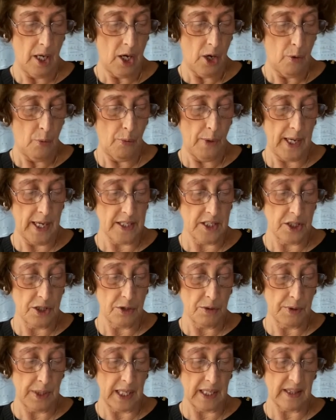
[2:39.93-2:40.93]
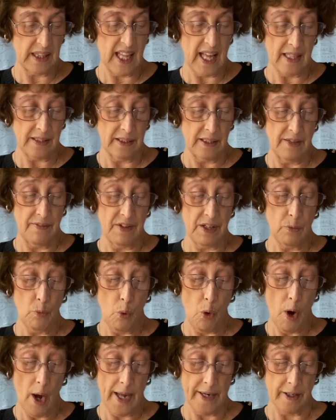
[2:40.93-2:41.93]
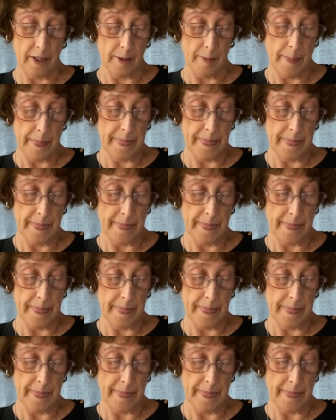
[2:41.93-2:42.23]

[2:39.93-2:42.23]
Where do you get that living water?